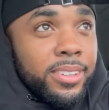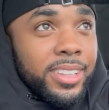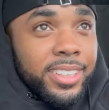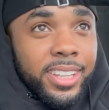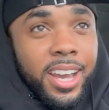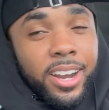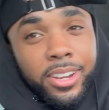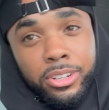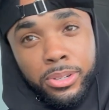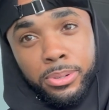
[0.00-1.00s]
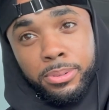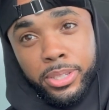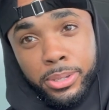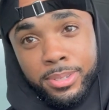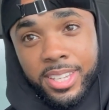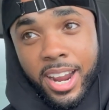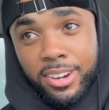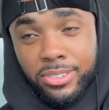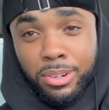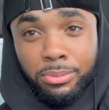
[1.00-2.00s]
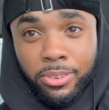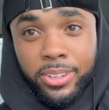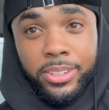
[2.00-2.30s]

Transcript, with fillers: Like they're not gonna do used tires on the front.